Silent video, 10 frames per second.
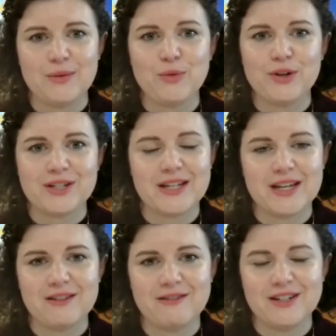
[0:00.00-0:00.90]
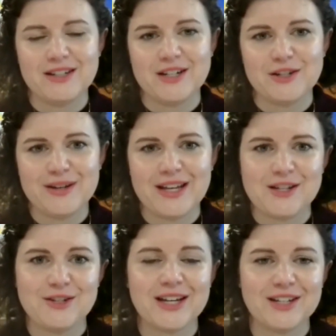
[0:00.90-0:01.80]
work together. And I know,
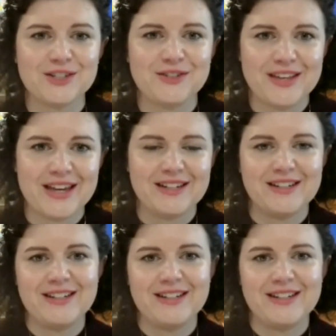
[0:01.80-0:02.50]
Anna, you touched on that,